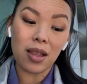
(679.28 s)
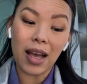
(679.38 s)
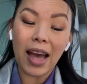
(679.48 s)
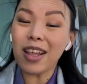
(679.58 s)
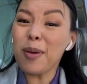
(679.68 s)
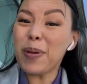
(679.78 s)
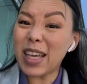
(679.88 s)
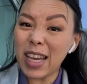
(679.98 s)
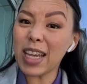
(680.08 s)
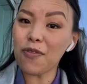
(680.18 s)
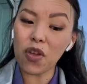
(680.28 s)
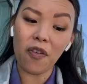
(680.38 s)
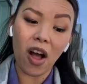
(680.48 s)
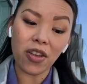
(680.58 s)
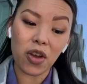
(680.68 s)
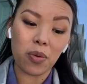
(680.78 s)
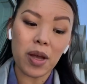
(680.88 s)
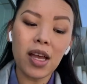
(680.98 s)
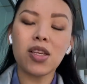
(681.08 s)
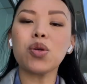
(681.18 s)
kind of the beginning of the volume.
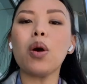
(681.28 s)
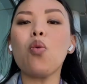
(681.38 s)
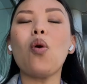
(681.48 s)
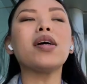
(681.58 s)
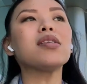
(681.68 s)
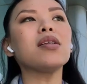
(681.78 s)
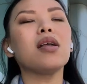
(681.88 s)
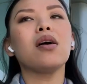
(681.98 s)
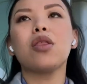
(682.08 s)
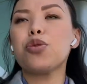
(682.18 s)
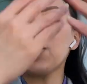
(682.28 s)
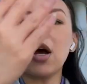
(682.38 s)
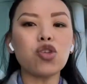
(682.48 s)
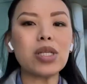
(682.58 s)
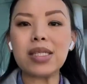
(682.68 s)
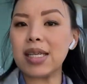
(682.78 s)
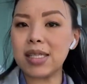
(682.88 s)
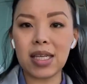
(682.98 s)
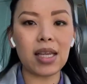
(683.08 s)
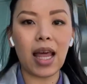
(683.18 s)
So it wasn't
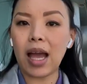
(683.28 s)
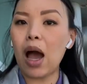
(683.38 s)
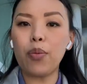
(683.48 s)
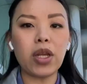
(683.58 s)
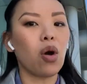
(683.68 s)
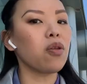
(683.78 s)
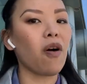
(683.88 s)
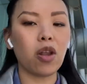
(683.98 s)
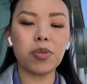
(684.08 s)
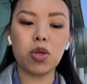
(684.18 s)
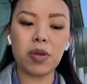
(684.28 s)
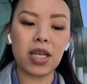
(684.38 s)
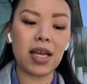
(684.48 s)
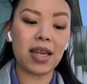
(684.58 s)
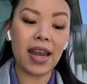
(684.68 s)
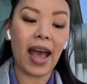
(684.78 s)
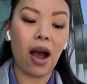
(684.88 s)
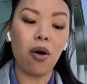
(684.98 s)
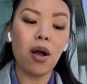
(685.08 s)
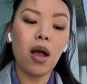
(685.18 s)
360 like how we know the volume to be
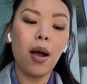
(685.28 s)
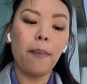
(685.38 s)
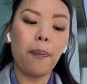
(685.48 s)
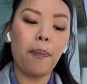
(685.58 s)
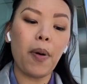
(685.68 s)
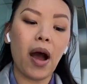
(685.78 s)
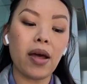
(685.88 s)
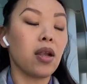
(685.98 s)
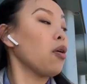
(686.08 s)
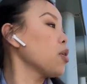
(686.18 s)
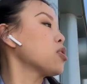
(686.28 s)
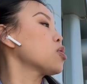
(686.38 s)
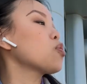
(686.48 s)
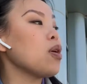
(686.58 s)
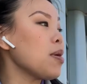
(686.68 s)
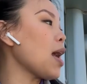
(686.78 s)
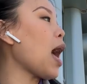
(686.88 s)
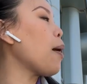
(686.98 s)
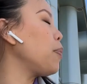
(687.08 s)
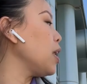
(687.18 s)
now. But oh, there's screaming
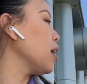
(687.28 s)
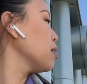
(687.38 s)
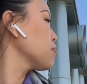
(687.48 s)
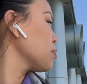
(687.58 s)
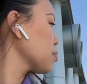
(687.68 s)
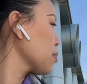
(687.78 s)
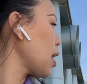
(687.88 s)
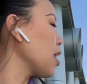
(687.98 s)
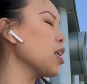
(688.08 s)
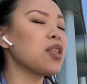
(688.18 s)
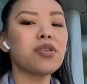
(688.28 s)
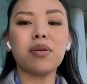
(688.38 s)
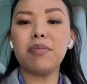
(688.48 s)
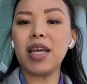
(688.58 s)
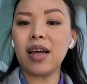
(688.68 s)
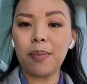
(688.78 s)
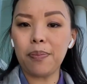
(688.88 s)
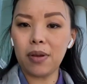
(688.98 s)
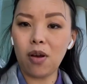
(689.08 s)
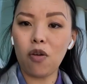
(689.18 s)
happening. I think there's a meetup
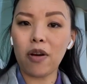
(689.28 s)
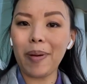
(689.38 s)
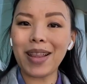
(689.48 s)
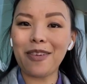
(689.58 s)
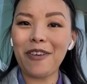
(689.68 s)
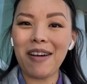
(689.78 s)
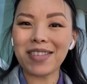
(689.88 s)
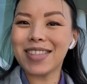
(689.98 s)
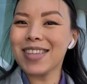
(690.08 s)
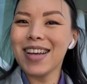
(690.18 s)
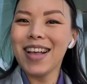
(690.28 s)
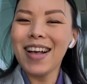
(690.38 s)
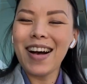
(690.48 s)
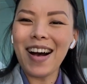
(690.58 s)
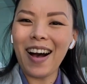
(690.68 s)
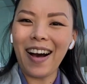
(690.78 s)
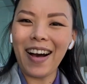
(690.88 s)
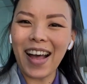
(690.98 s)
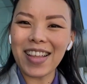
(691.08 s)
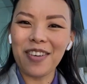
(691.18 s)
over by the fountain
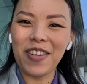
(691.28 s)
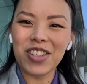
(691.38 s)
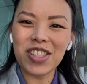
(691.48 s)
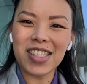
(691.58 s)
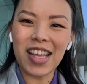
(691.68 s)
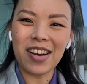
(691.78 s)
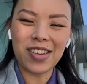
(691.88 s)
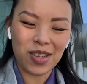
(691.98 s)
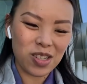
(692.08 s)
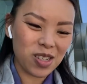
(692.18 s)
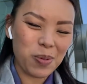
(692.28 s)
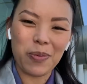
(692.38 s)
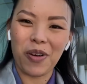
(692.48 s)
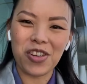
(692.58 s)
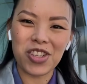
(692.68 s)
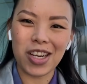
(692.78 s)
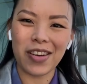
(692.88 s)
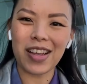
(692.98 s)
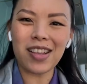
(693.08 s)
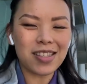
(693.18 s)
at the convention center. So it's just people are
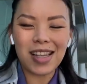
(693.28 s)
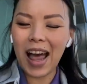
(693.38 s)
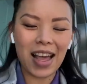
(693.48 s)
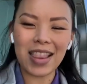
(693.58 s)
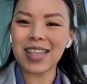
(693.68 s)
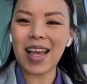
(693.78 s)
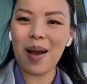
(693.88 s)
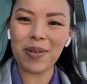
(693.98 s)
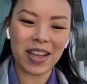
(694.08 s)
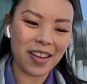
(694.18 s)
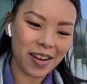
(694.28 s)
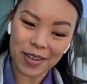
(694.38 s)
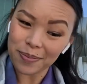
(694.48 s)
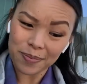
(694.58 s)
cheering. That's a lot of things happening here.